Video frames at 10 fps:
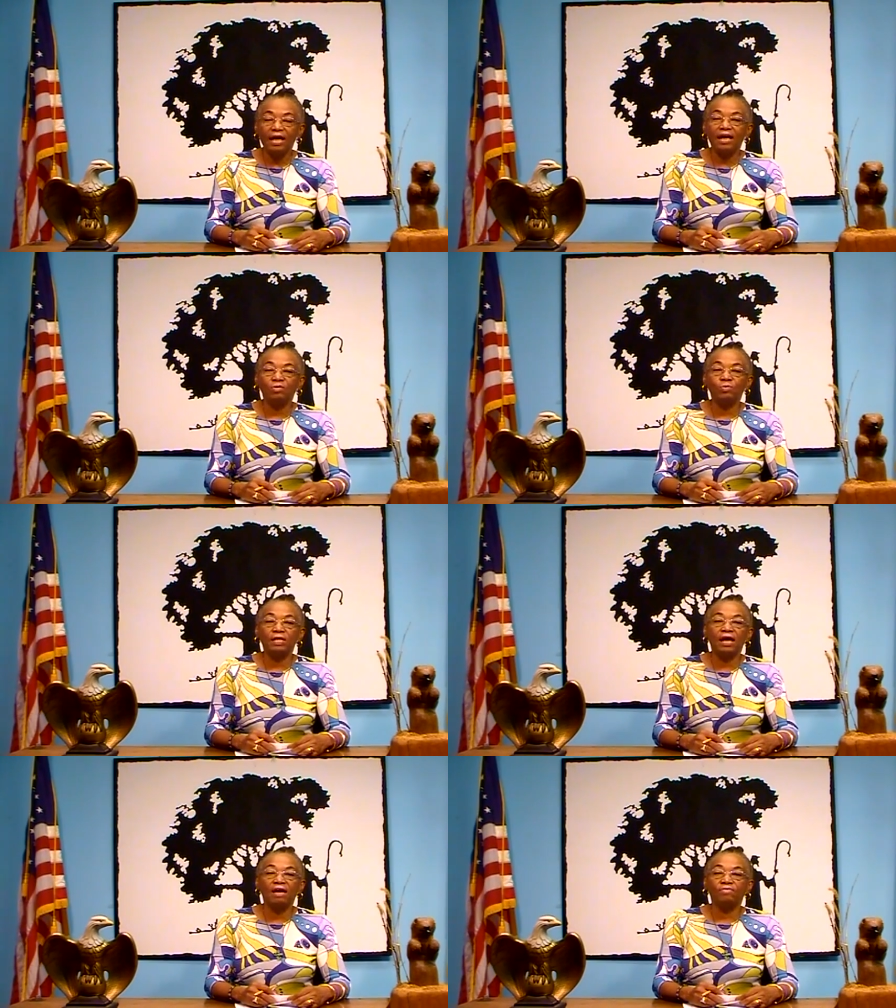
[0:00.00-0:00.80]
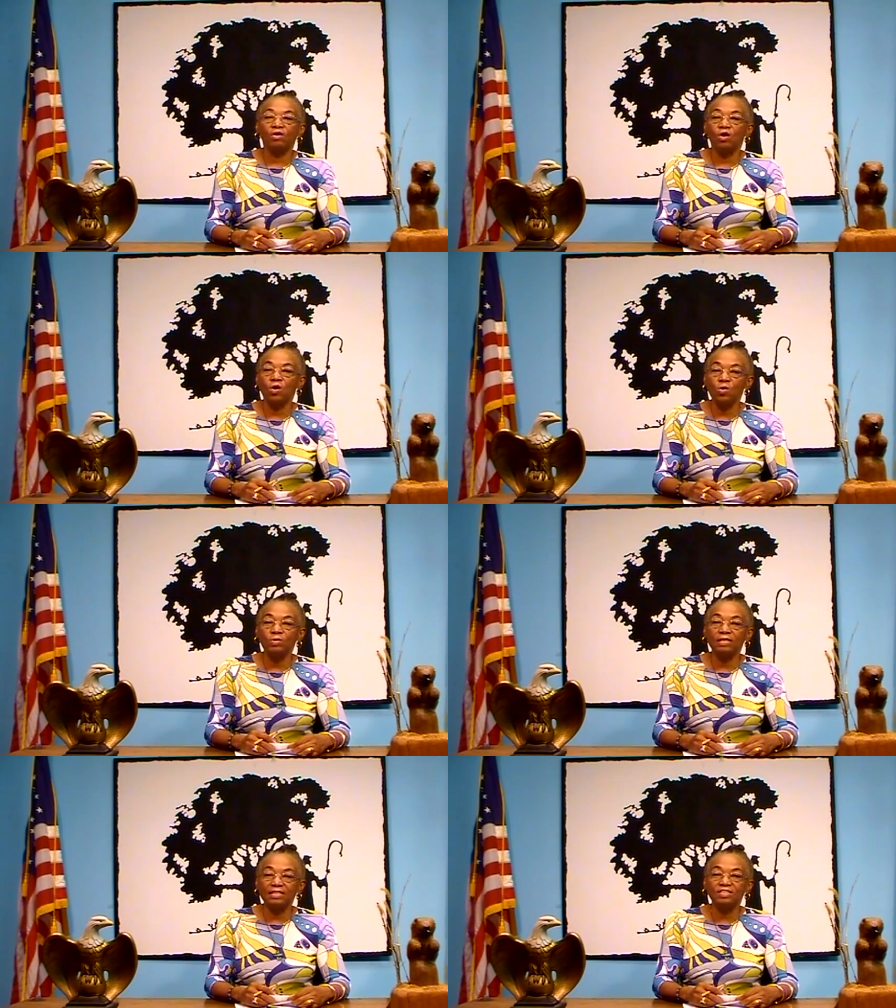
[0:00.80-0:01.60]
and we have a
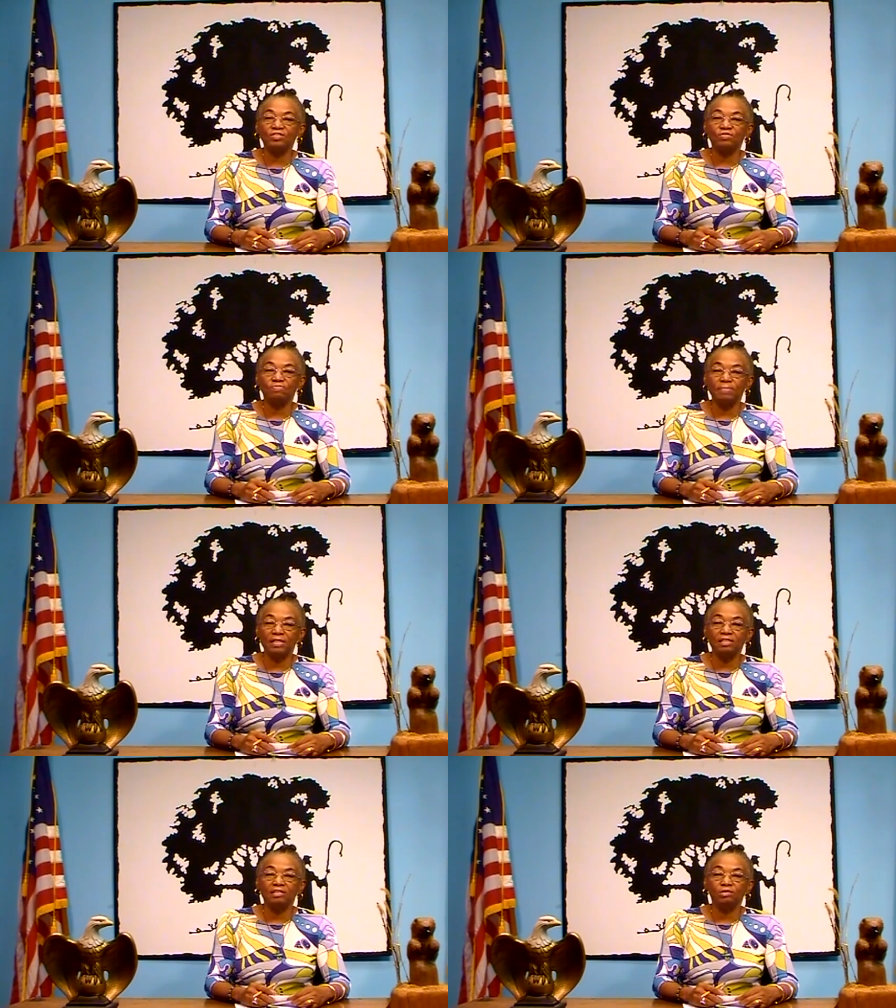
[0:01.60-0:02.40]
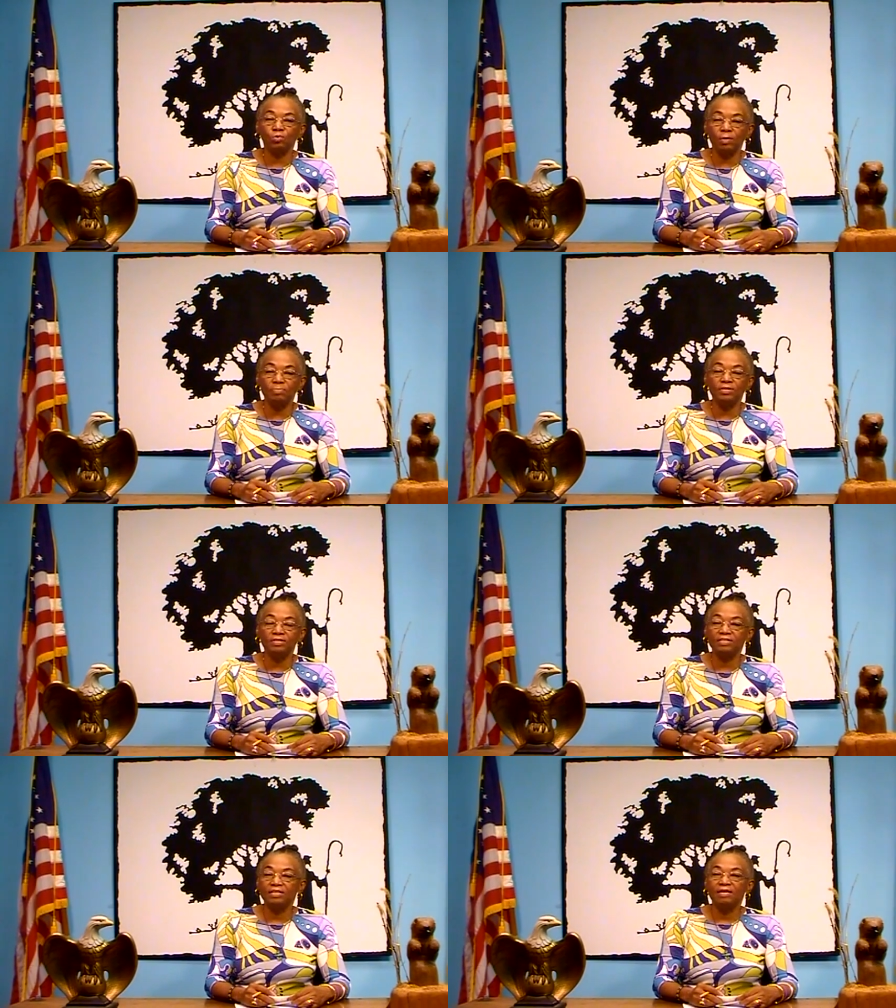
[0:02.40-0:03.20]
whole list of medical
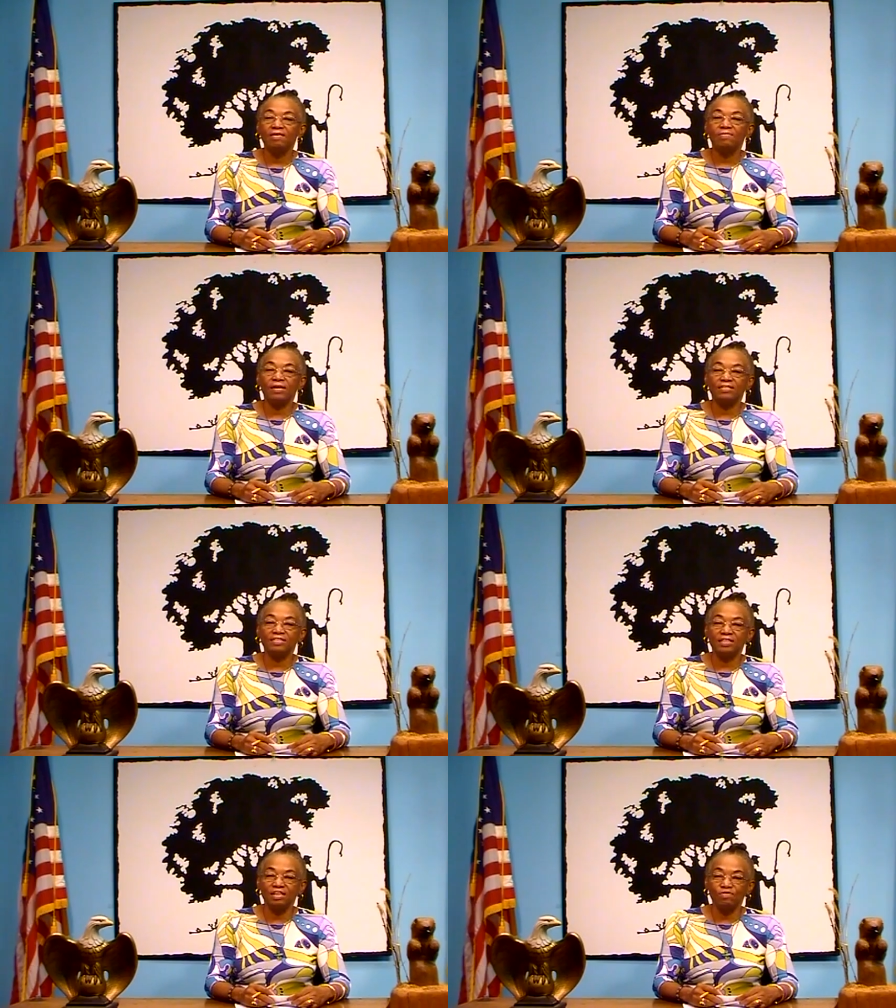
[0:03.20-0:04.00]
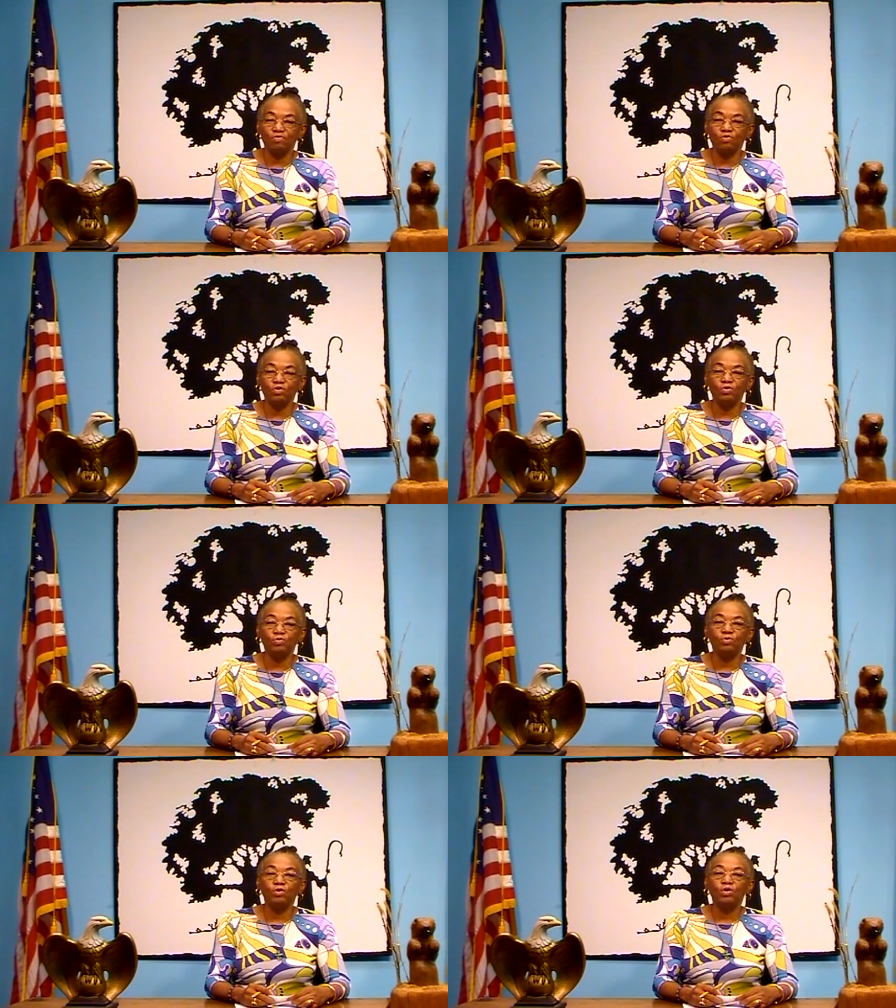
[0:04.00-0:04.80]
equipment that is here for
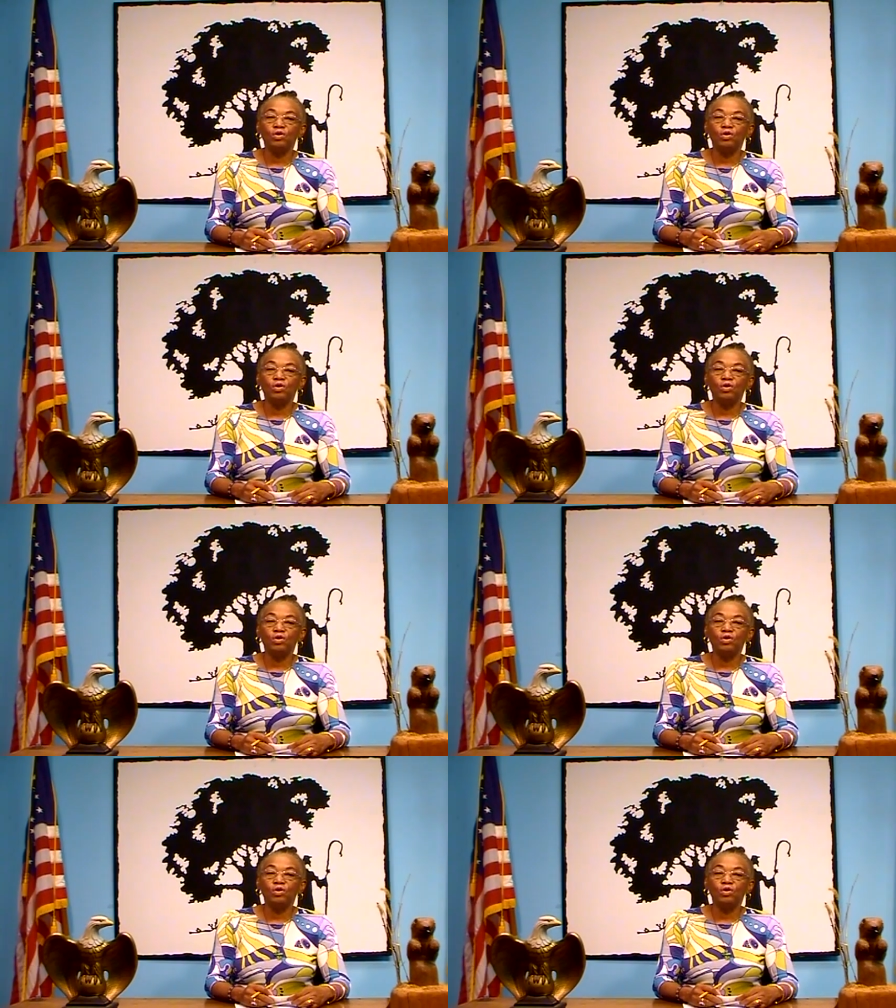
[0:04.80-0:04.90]
you